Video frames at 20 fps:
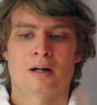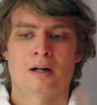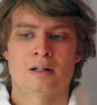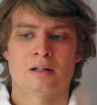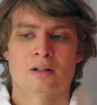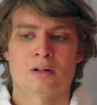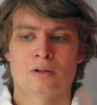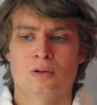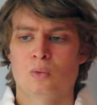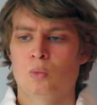I
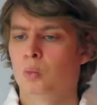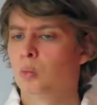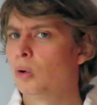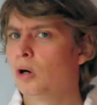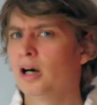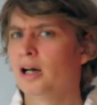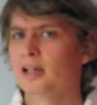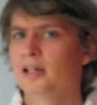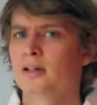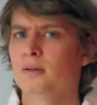don't know
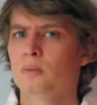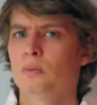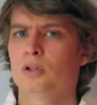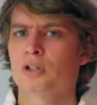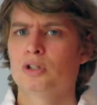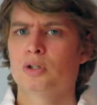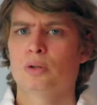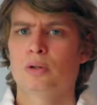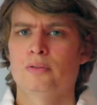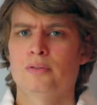why I didn't
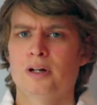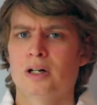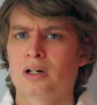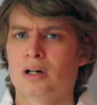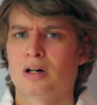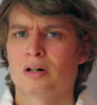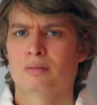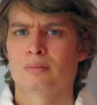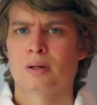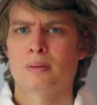watch all of it. I
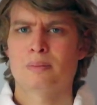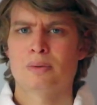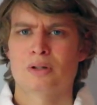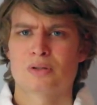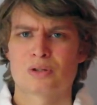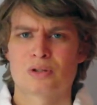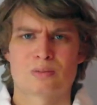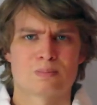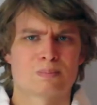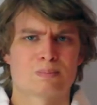can't remember. It
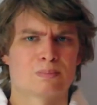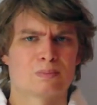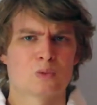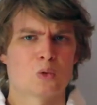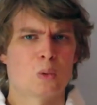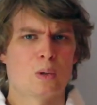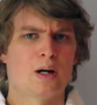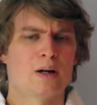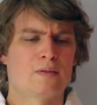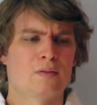was
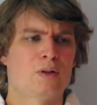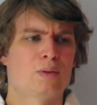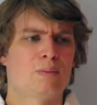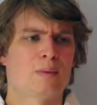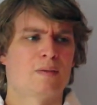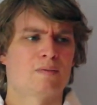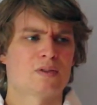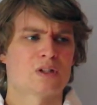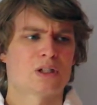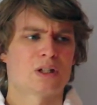quite a few
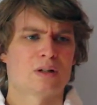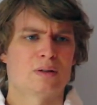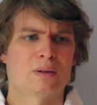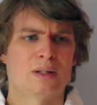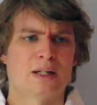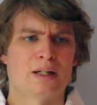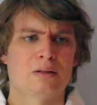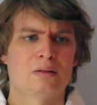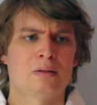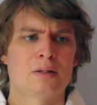months ago
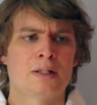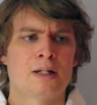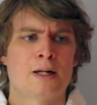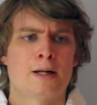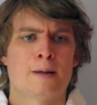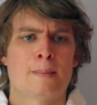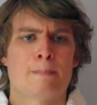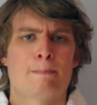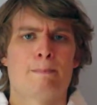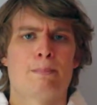now,
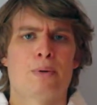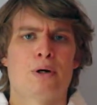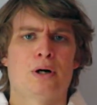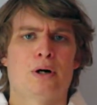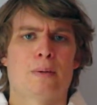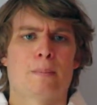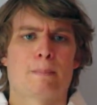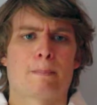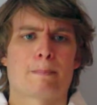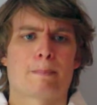
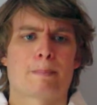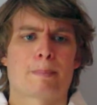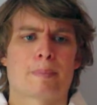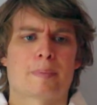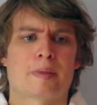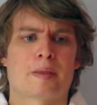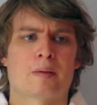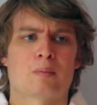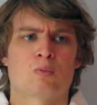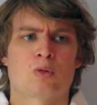but
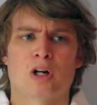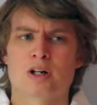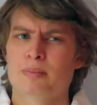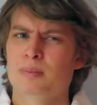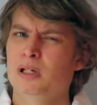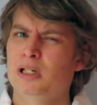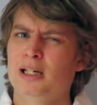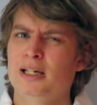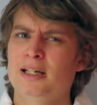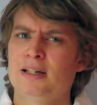
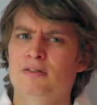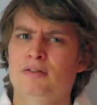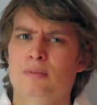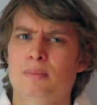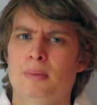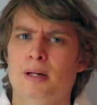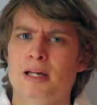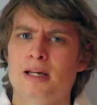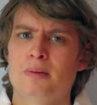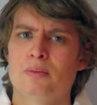rugby league for
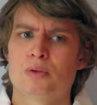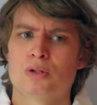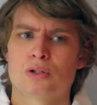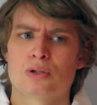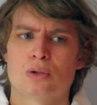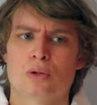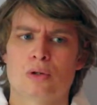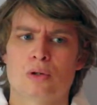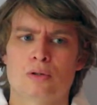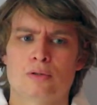me was
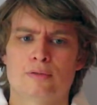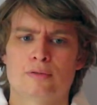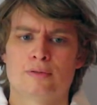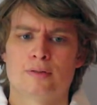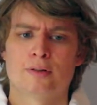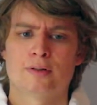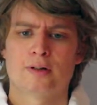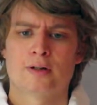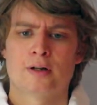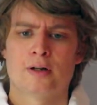sort
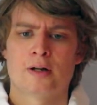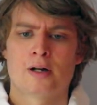of